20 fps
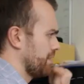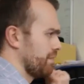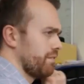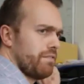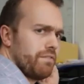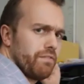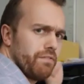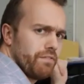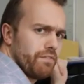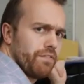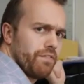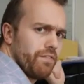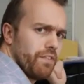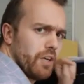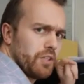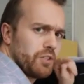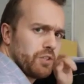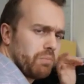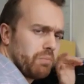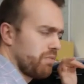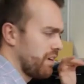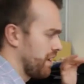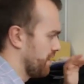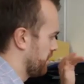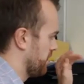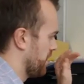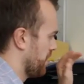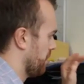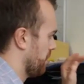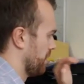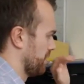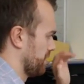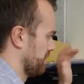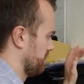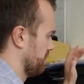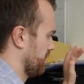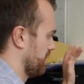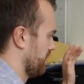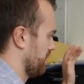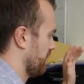a virtual private network
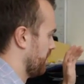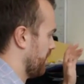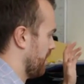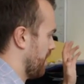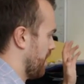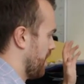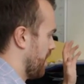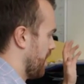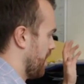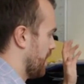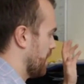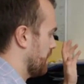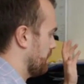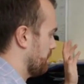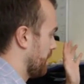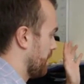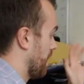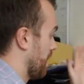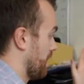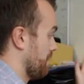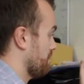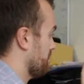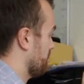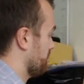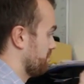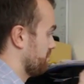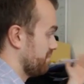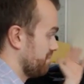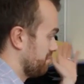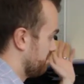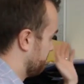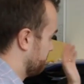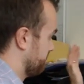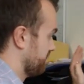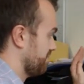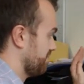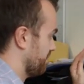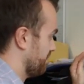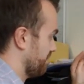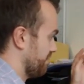as well. But
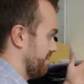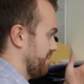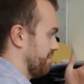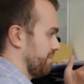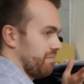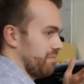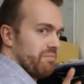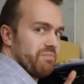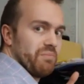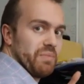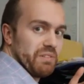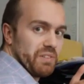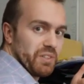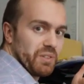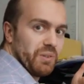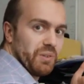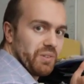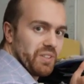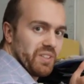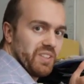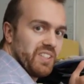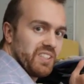we're recording